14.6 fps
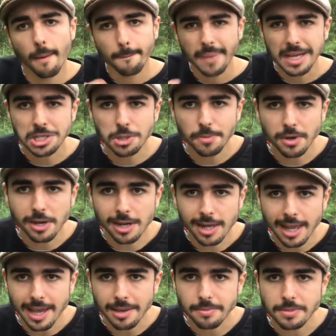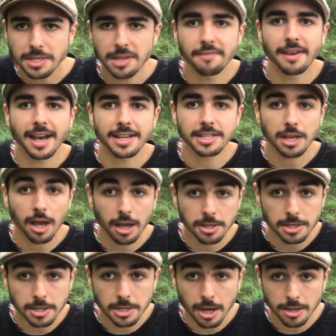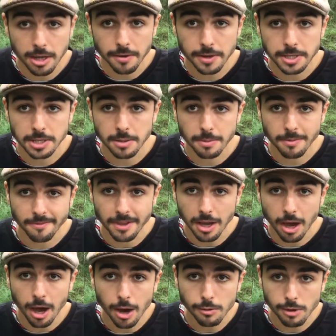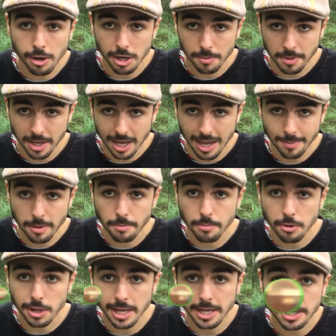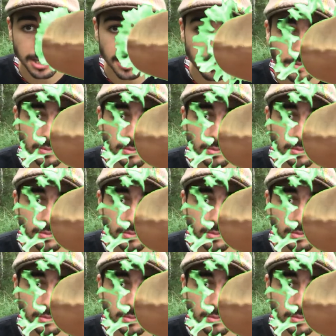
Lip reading: Benjamin claims that under Dadaism, the artwork became a bullet.